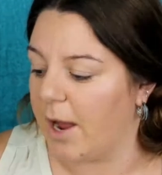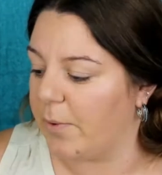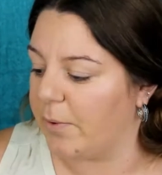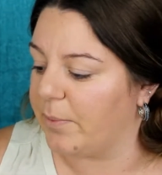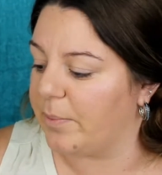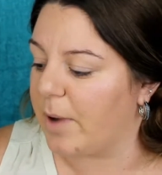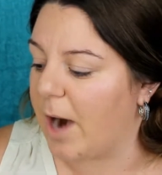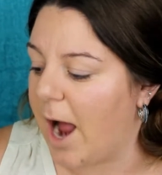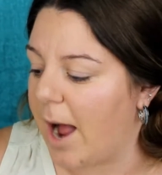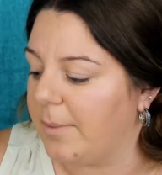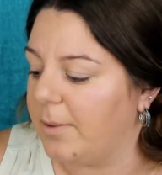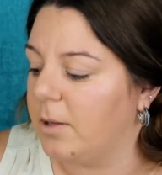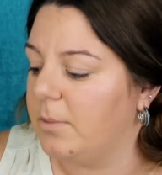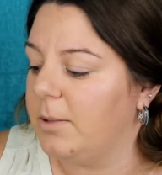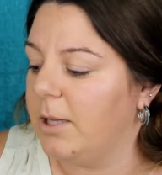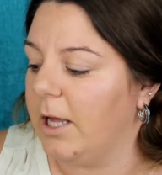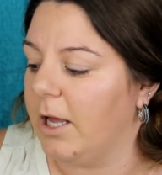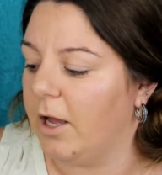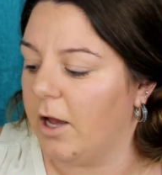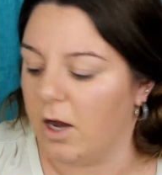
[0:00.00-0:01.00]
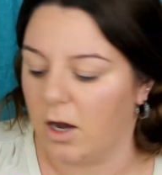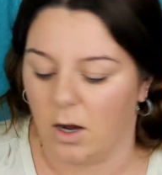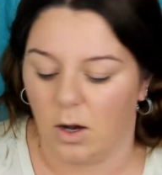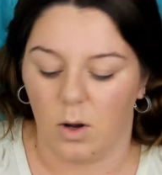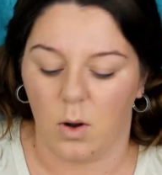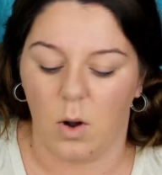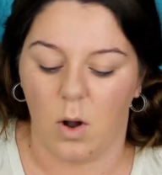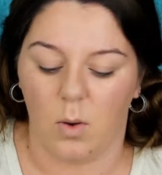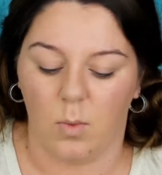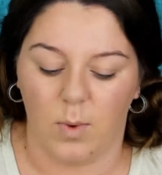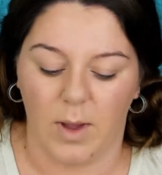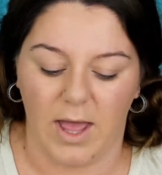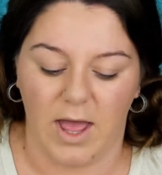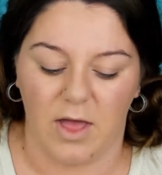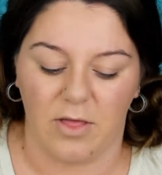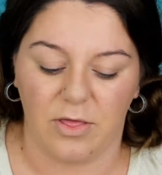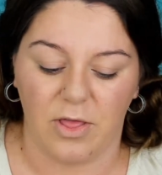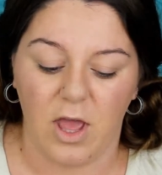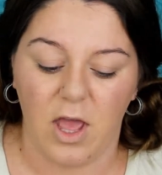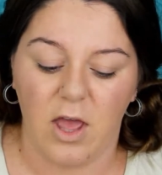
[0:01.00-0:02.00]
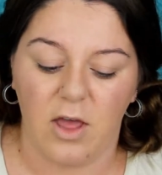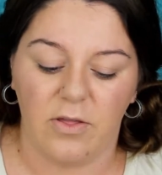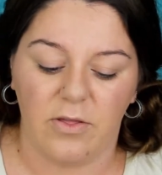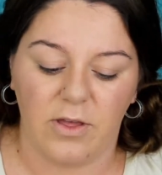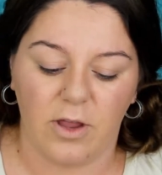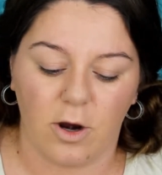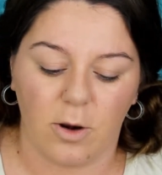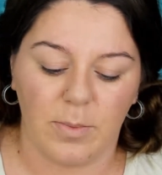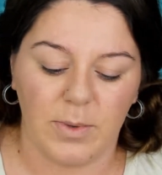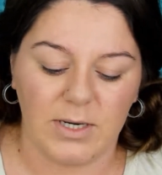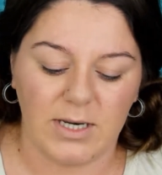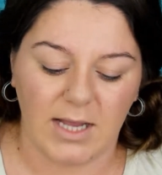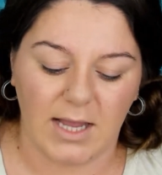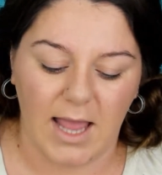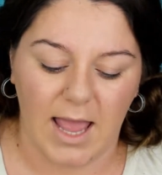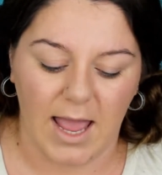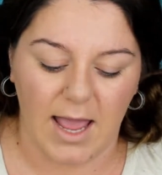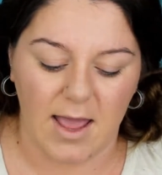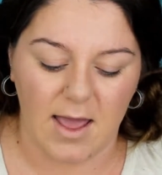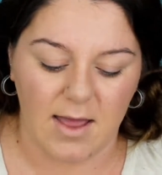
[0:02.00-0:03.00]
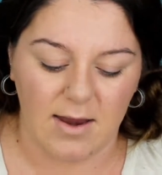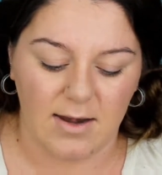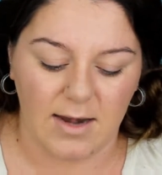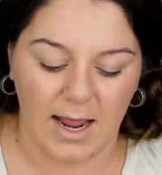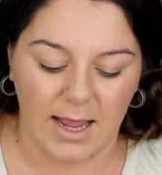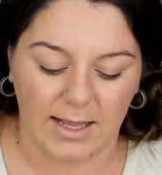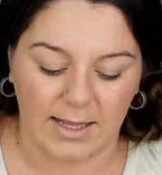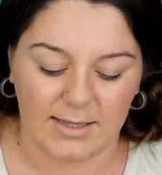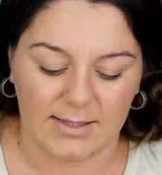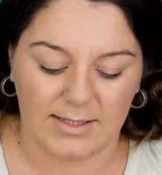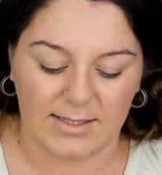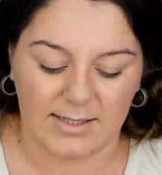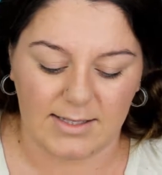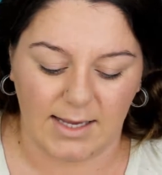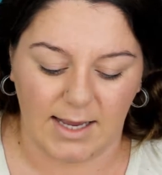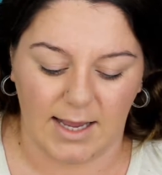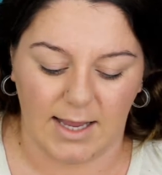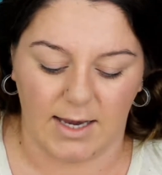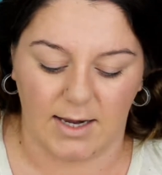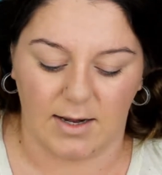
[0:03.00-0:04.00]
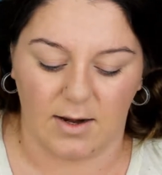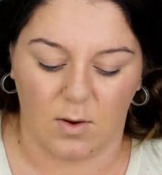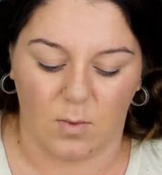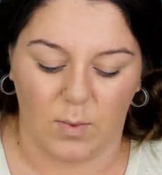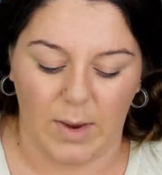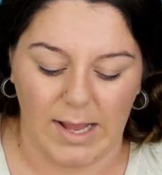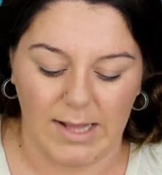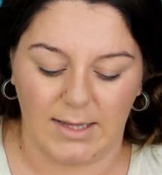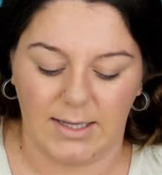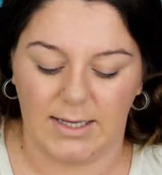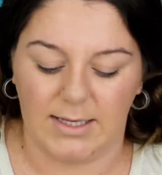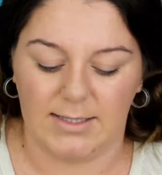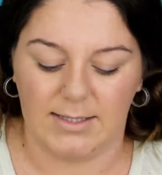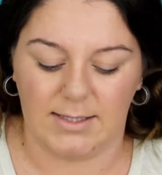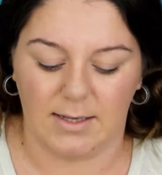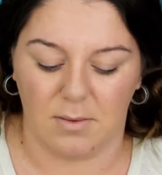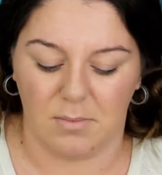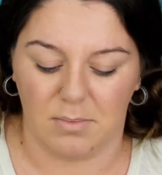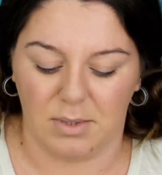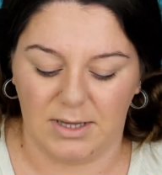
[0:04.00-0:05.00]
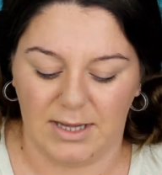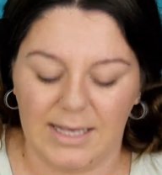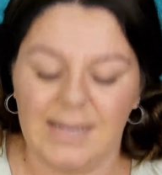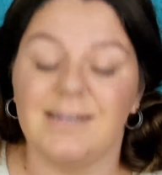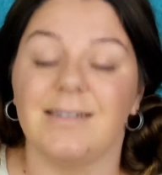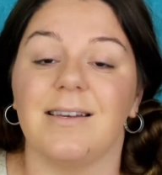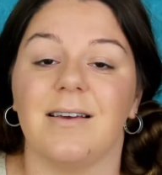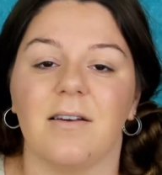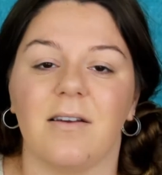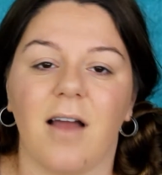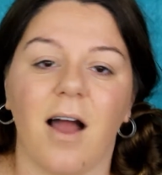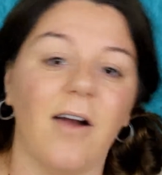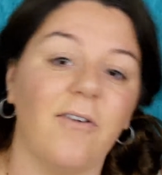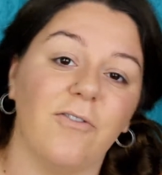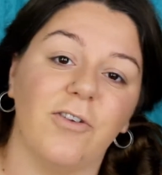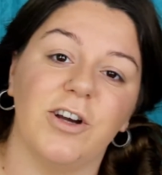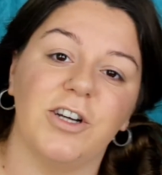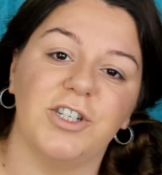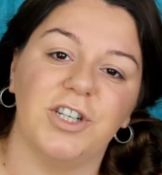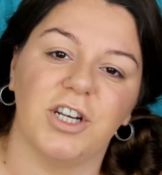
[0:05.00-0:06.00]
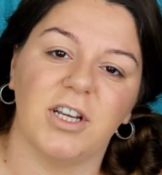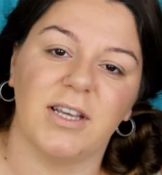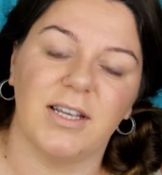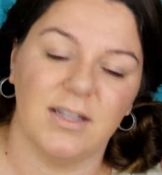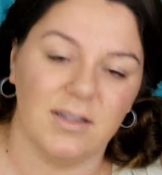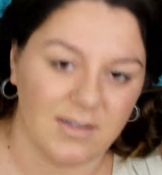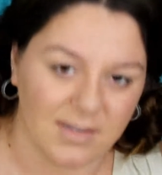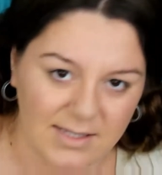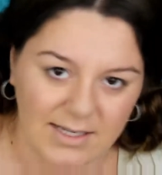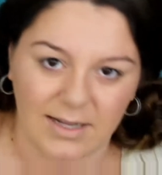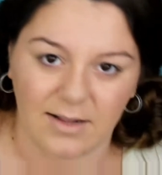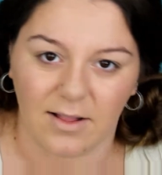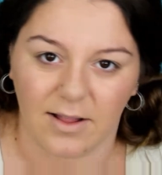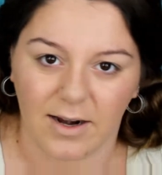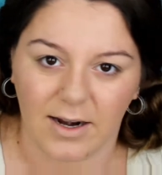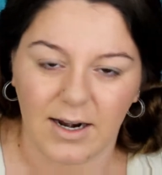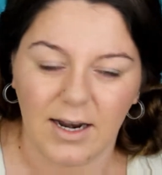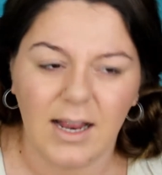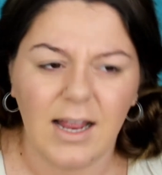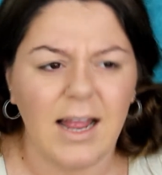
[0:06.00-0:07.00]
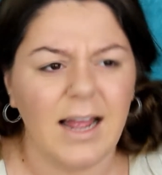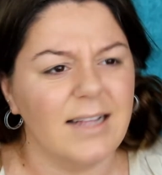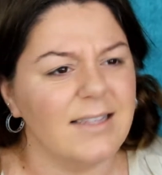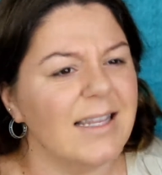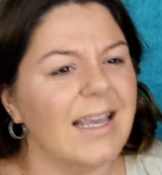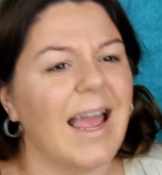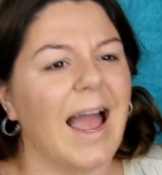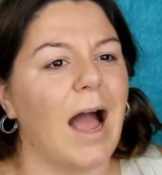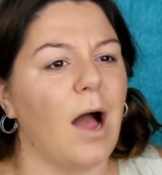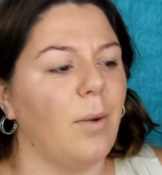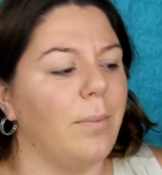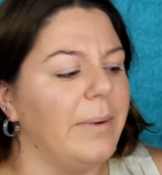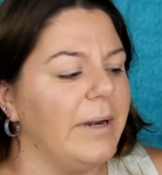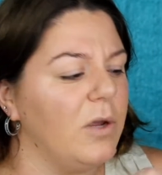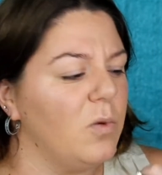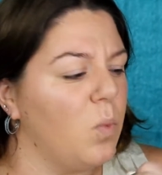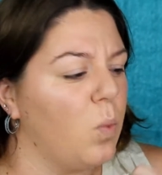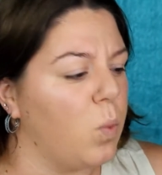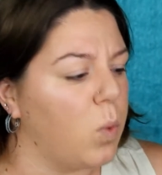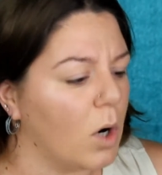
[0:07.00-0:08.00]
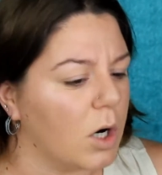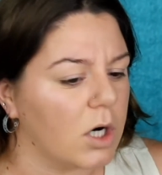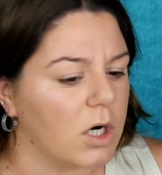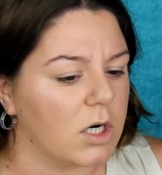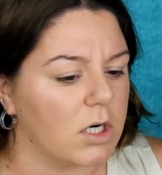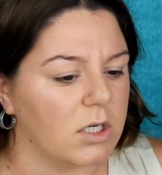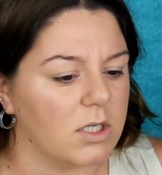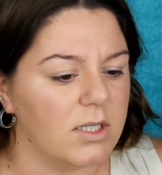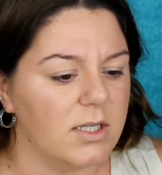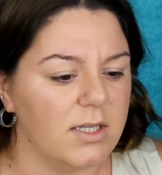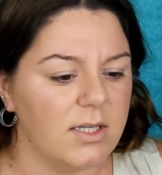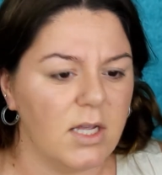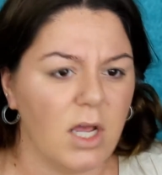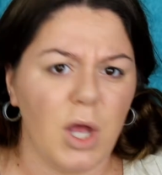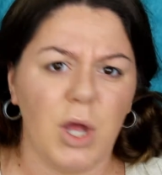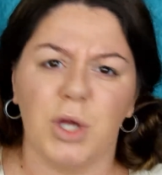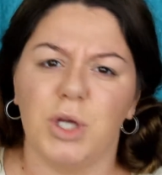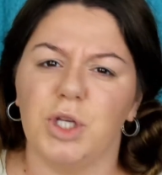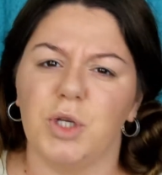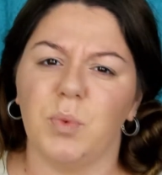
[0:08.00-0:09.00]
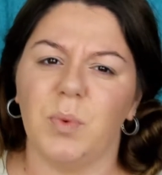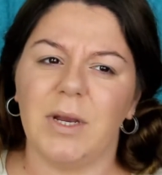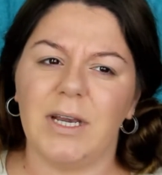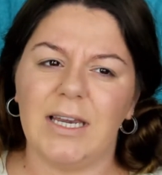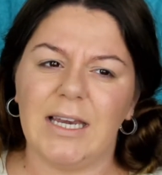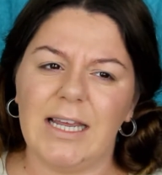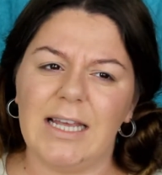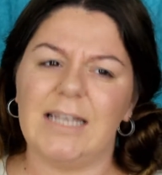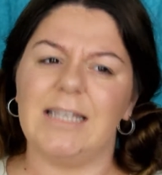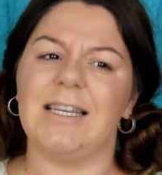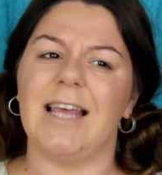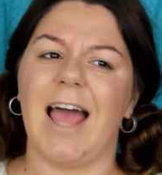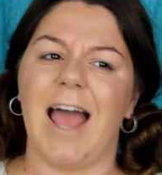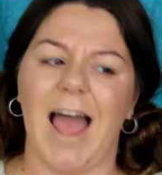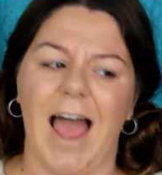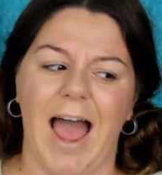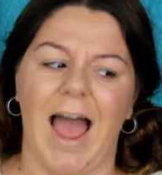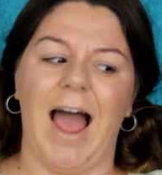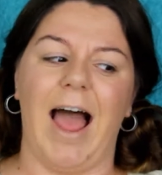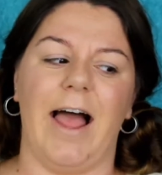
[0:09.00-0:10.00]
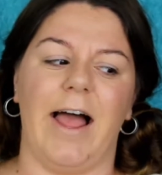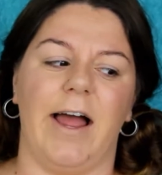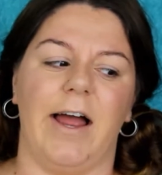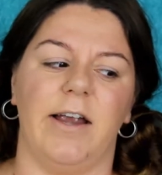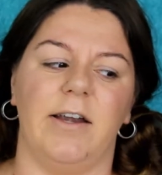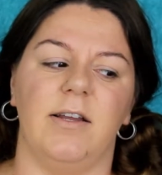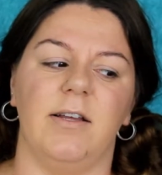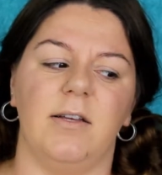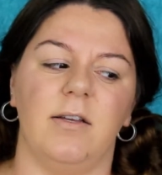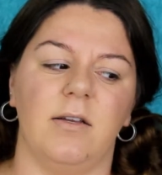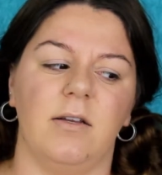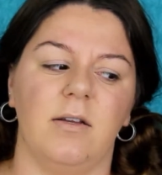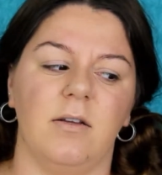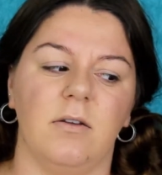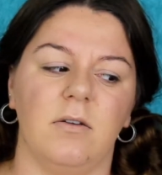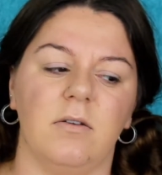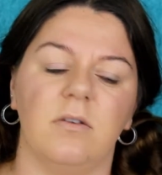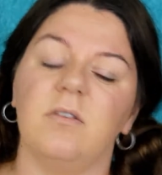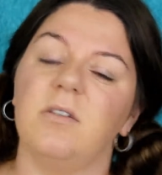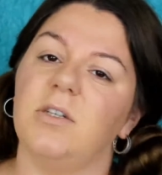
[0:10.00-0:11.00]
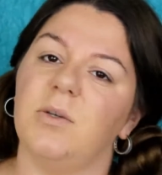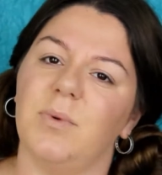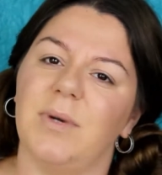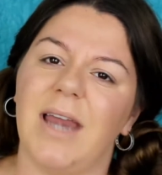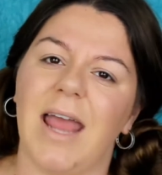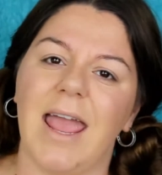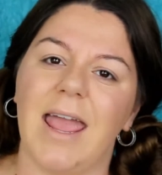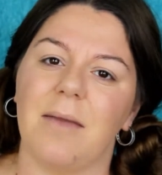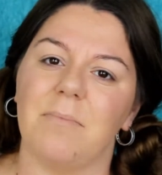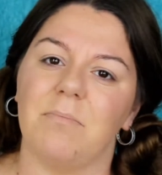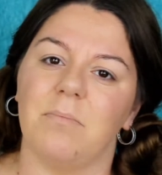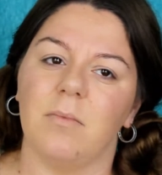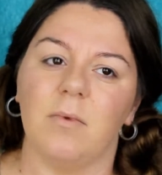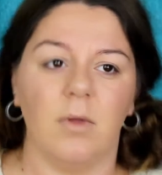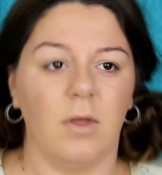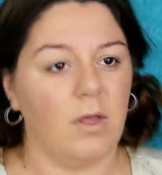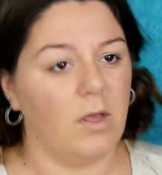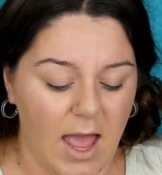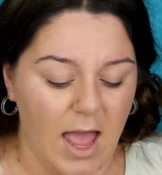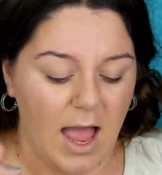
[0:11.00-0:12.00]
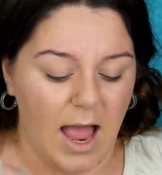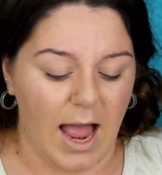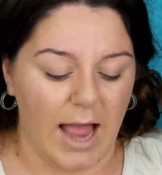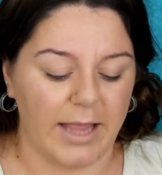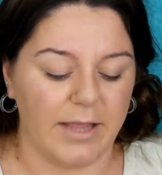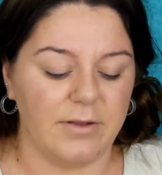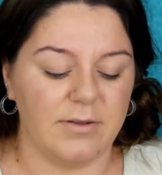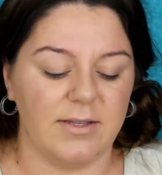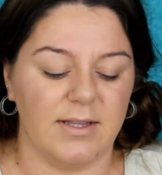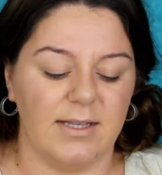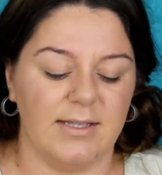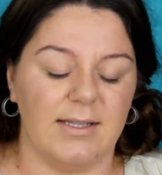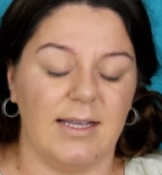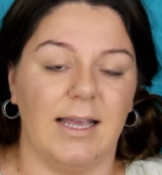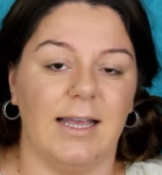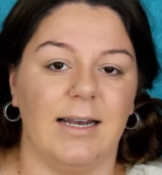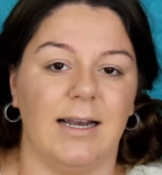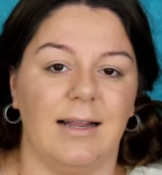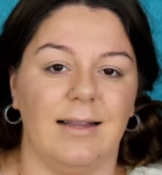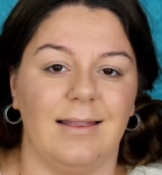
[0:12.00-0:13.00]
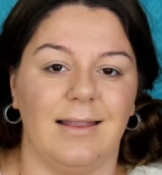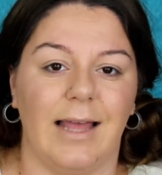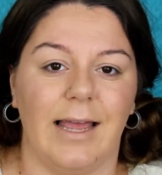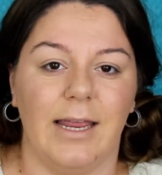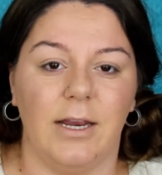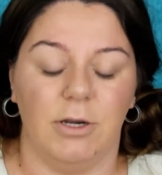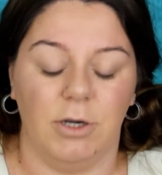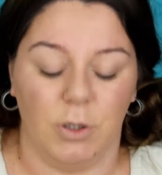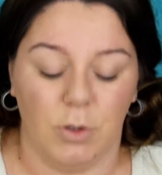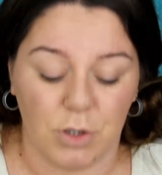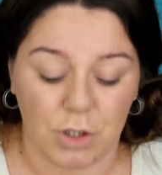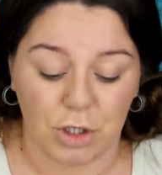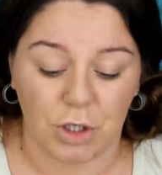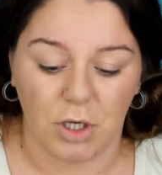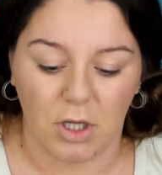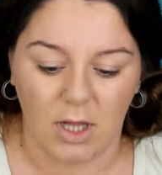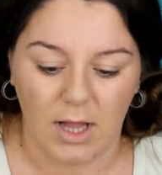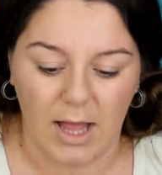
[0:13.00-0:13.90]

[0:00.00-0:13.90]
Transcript: I would probably go with the Urban Decay Naked Skin Weightless Complete Coverage Concealer. It's like, how many words do we need to add to a name? I use this in light neutral.